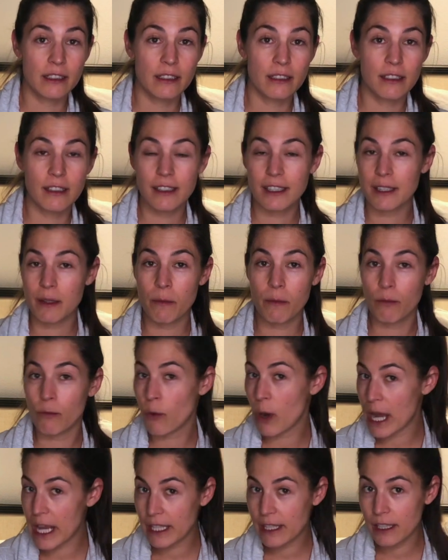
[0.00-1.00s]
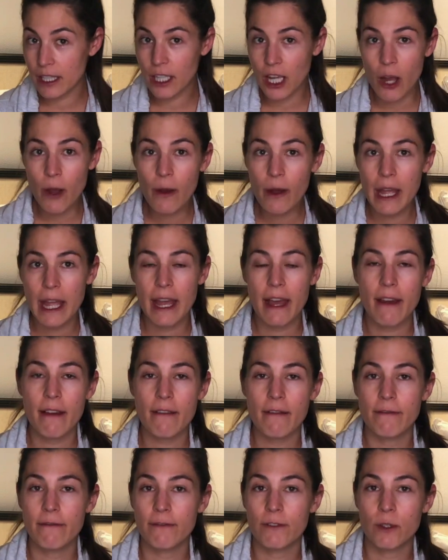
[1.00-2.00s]
some ways to go. I
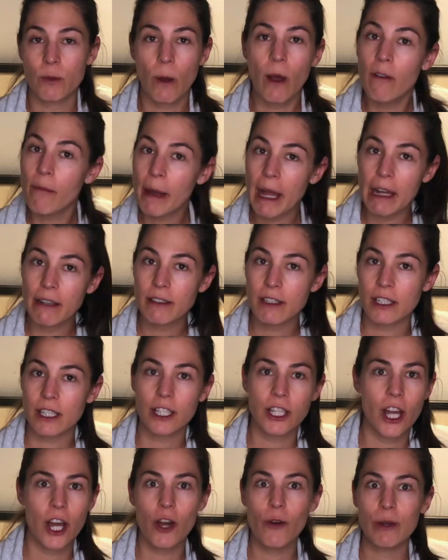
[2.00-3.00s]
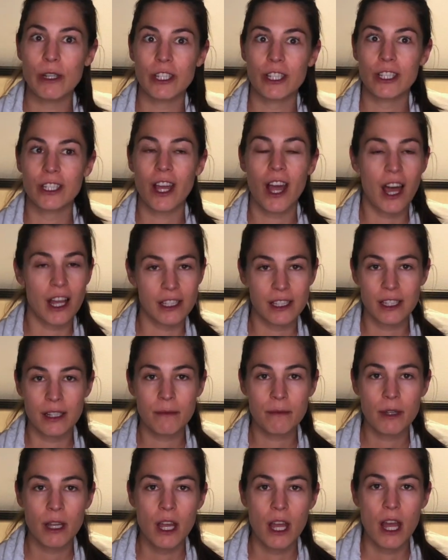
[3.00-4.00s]
have 12 pounds to go, which is
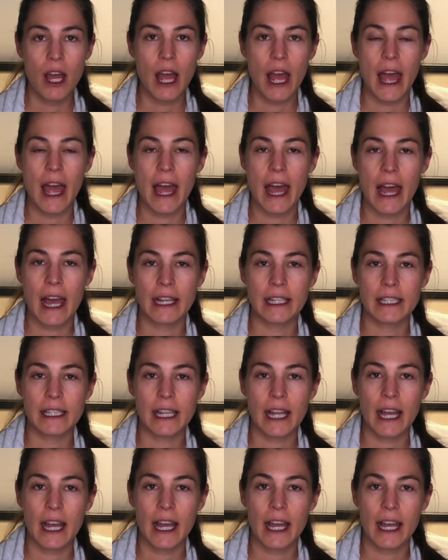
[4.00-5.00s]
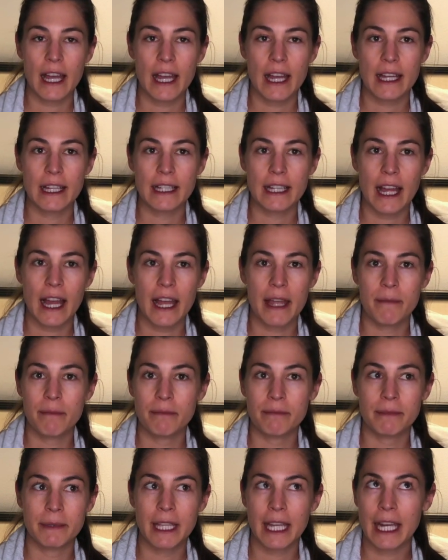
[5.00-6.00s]
awesome. And
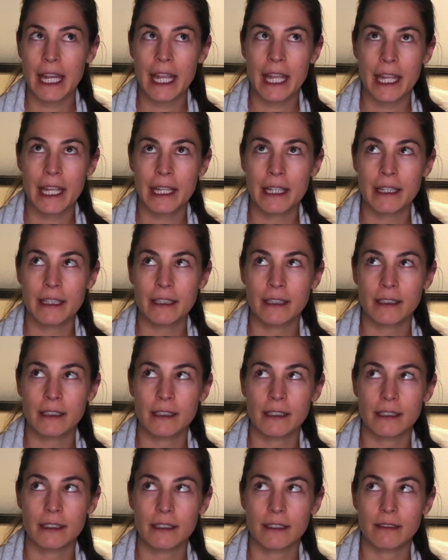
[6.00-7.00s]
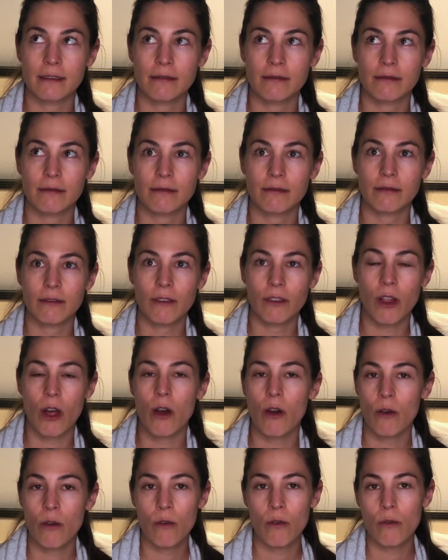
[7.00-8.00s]
I'm getting
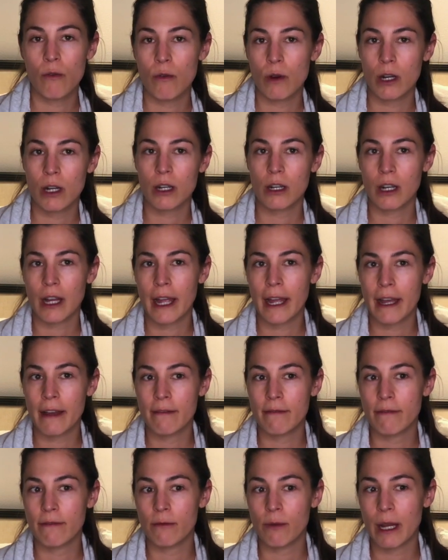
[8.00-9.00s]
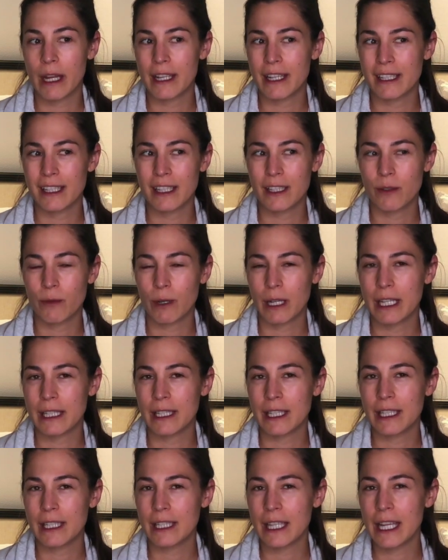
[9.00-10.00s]
lower. I have,
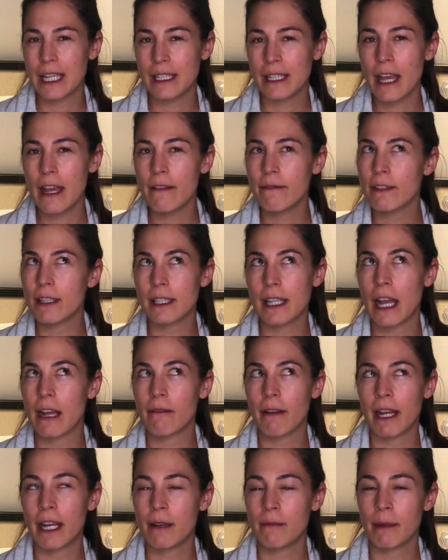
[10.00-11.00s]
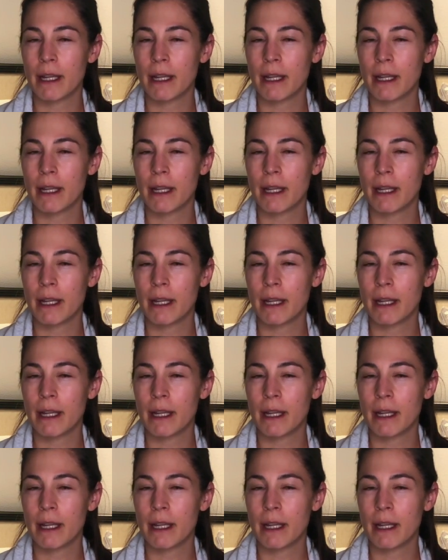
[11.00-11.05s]
26 days left? Is that right in my